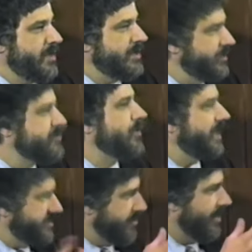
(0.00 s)
Use
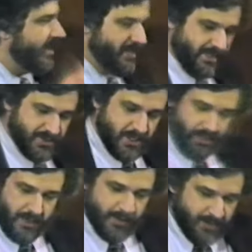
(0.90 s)
only as directed,
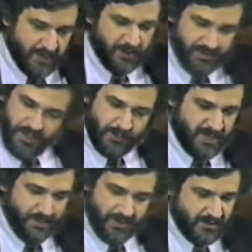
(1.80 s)
exactly. But people, you know,
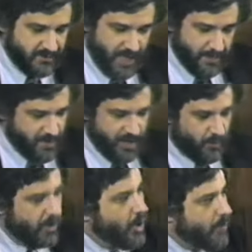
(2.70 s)
people like me
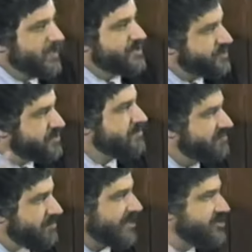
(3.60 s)
will
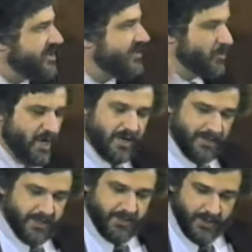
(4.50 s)
always exceed the
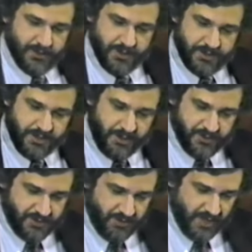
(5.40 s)
recommended dosage and
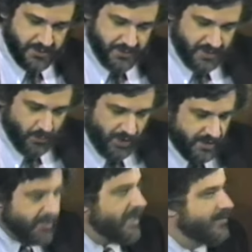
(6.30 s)
use the drugs in some way
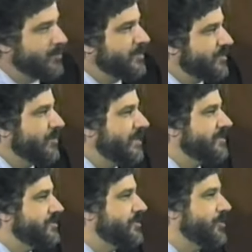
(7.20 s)
that they haven't been
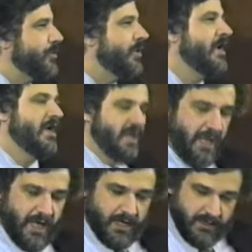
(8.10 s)
directed to do.
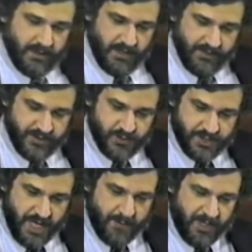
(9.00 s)
And uh, this
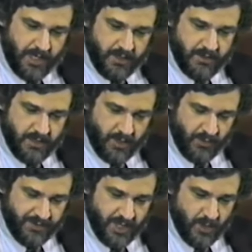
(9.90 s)
was happening uh,
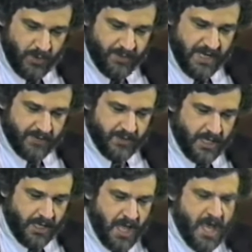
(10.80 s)
with heroin back
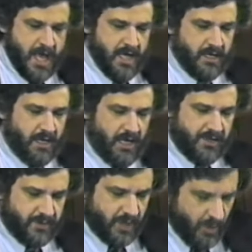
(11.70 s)
then.
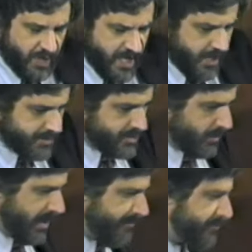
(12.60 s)
Uh, the cocaine is
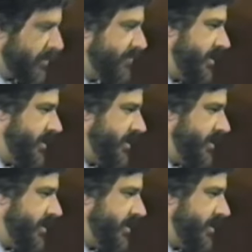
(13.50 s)
derived from